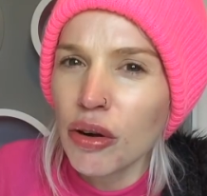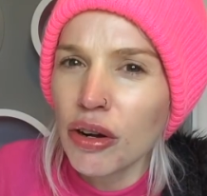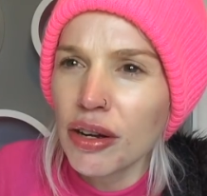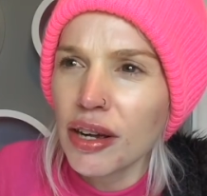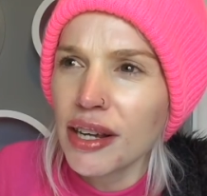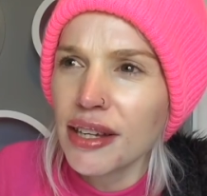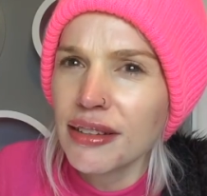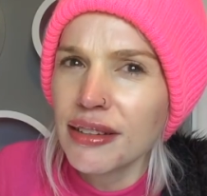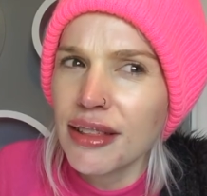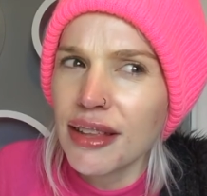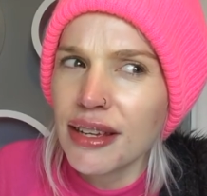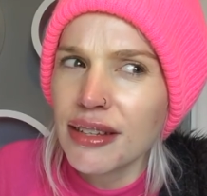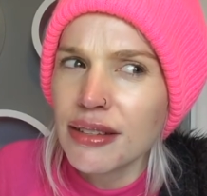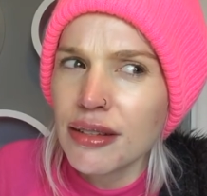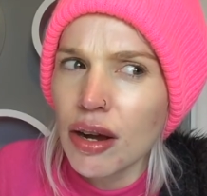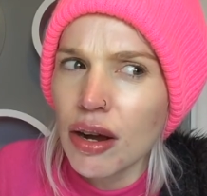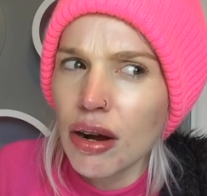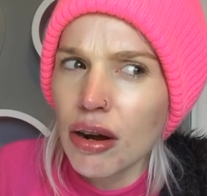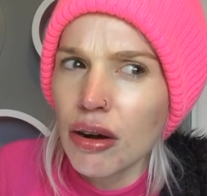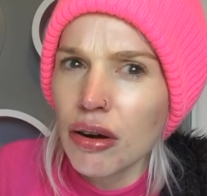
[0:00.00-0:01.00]
what is
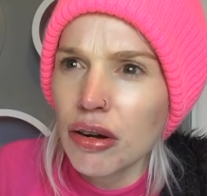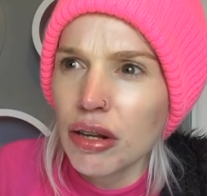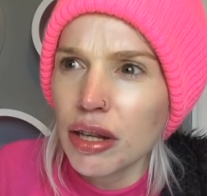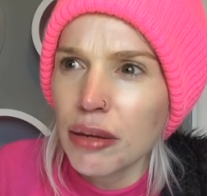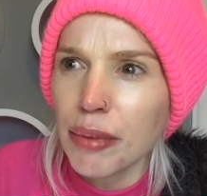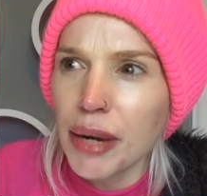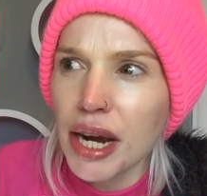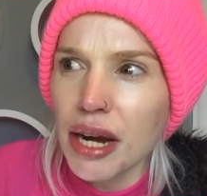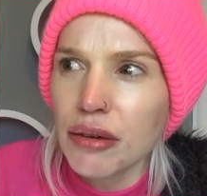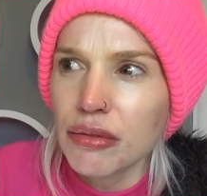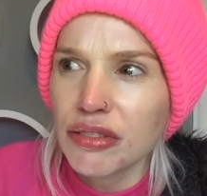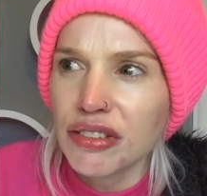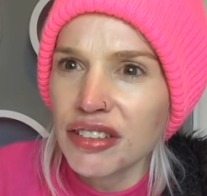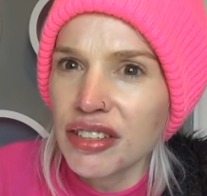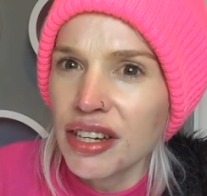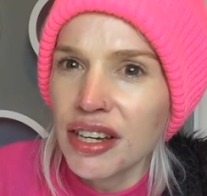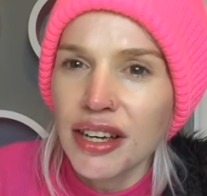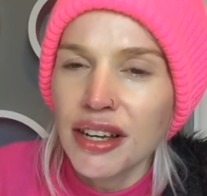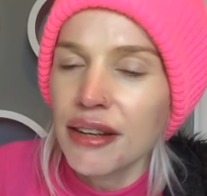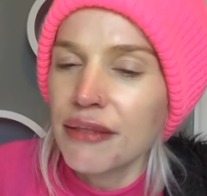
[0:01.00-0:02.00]
this all
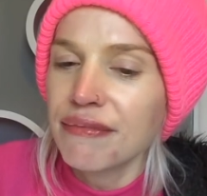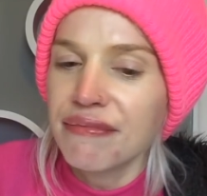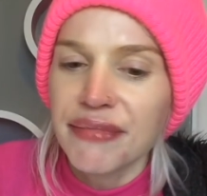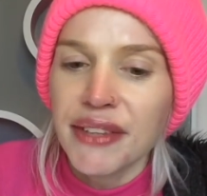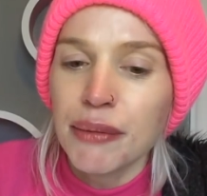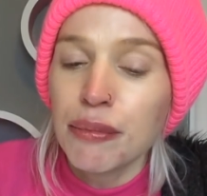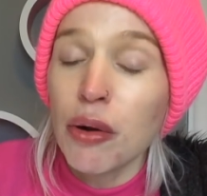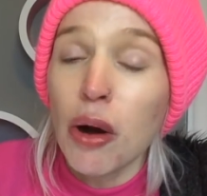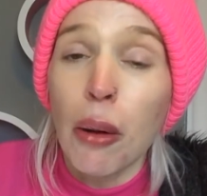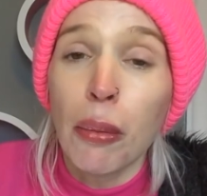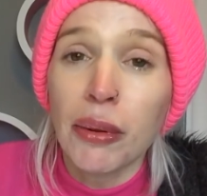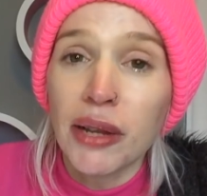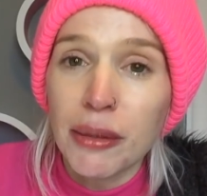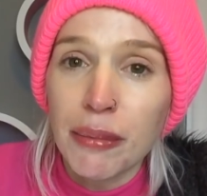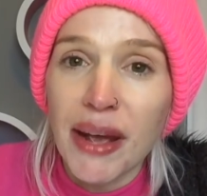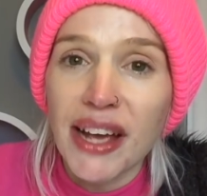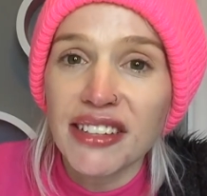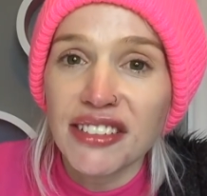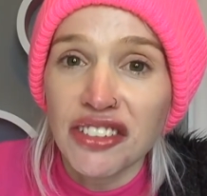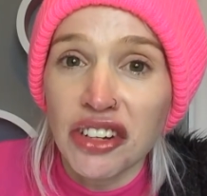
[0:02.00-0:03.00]
about? Probably
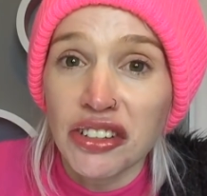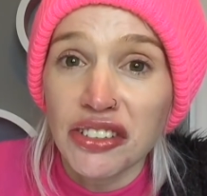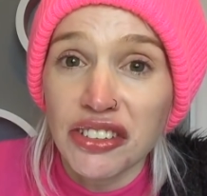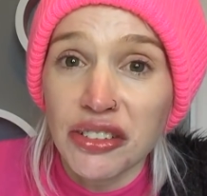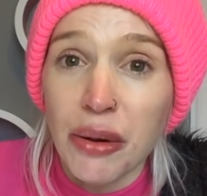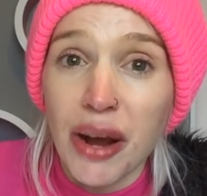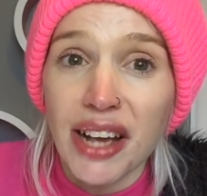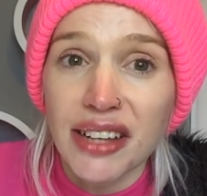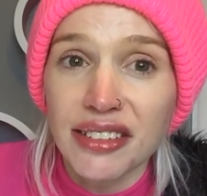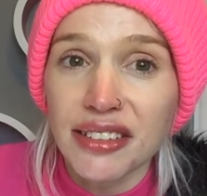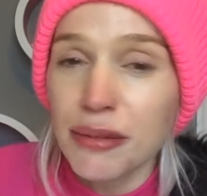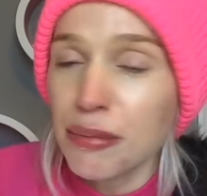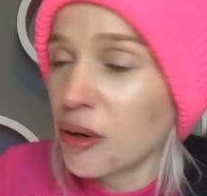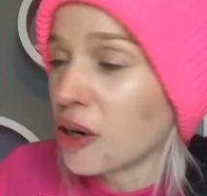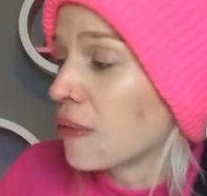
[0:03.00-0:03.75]
best not to ask.